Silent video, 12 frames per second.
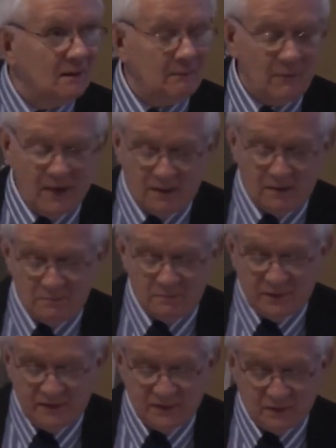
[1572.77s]
when
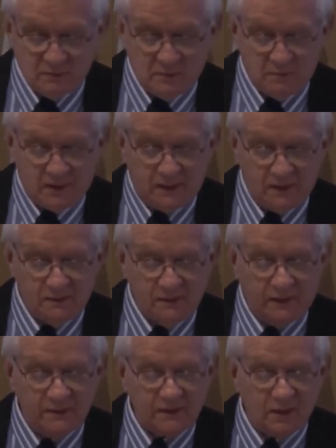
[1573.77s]
presumably
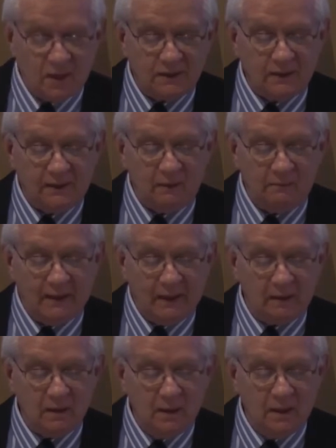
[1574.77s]
things got a little
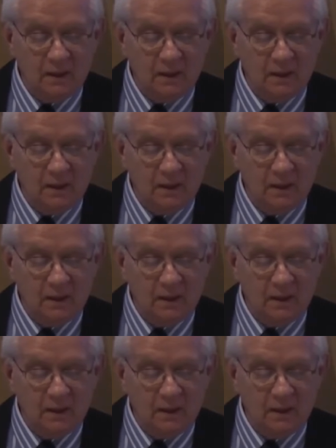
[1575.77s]
better.